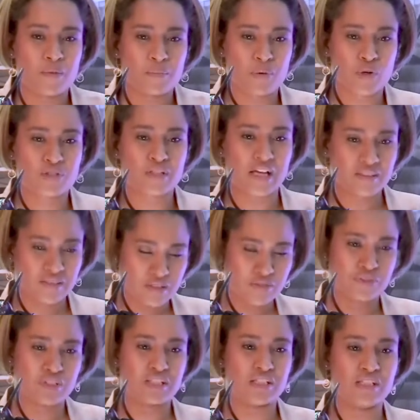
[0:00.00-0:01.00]

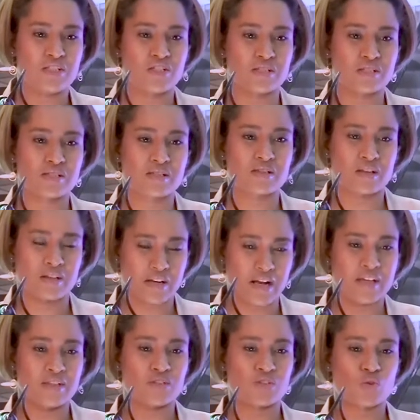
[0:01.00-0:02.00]
Productivity just
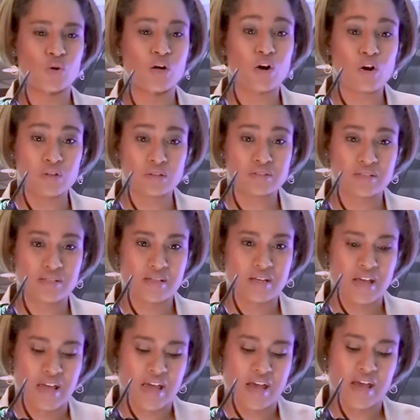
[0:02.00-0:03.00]
grinds to a halt.
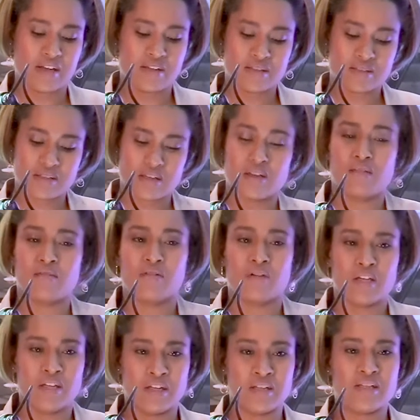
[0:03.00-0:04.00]
And
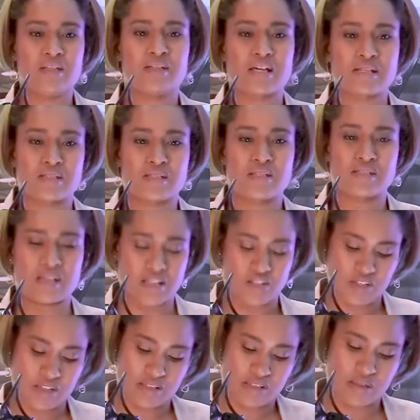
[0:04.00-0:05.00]
in an industry
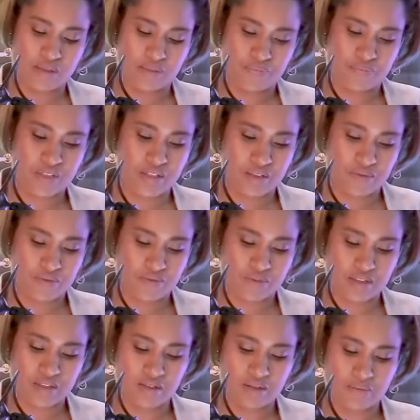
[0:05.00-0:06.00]
such as
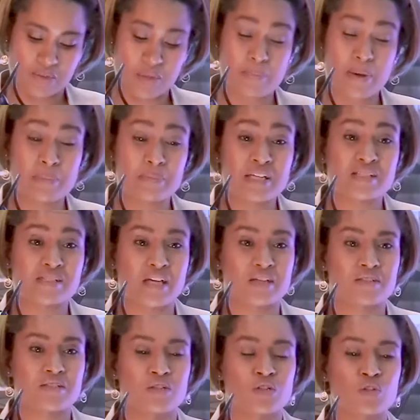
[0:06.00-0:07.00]
the public
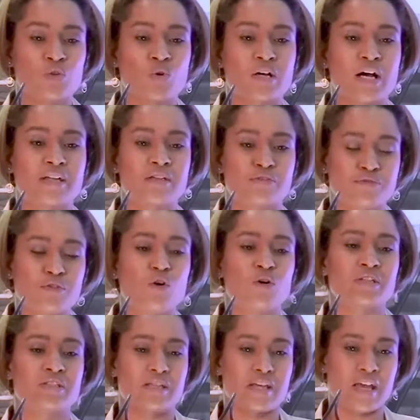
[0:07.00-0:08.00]
sector, you can't
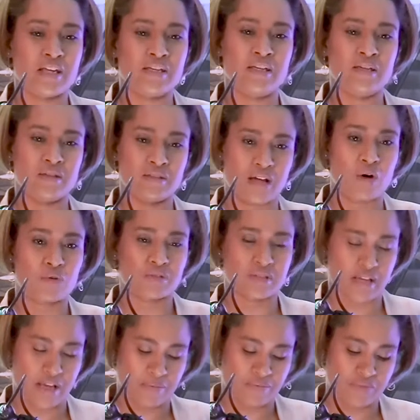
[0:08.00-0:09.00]
afford any
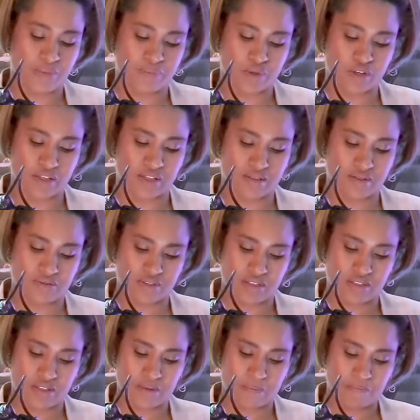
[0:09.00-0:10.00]
downtime in
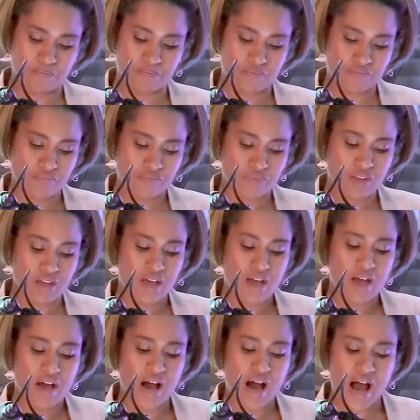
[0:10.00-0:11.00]
productivity.
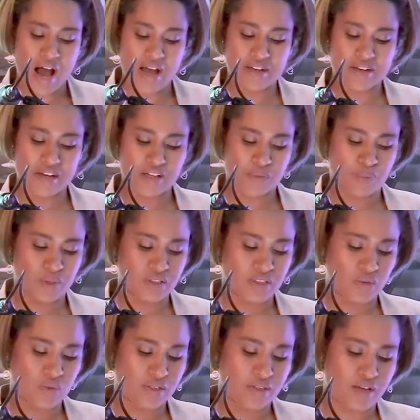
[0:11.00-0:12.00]
A high-rise
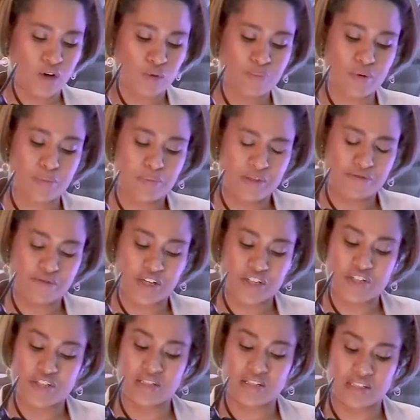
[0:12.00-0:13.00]
building without properly
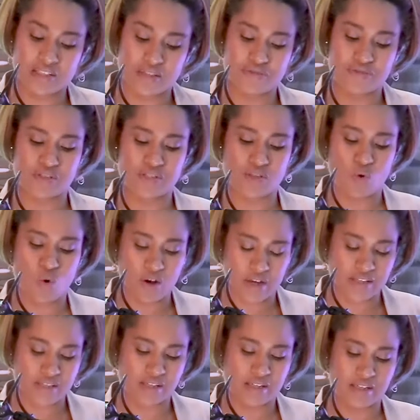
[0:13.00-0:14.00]
functioning lifts or
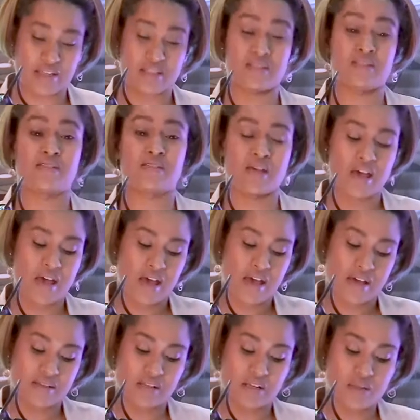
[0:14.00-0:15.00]
escalators
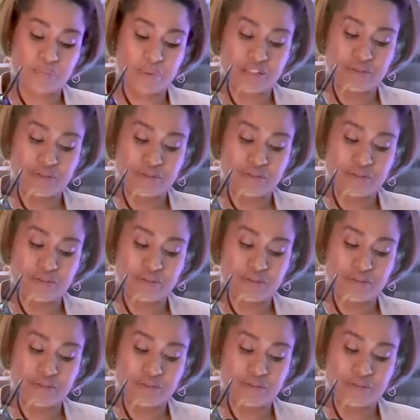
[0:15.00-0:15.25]
has a ripple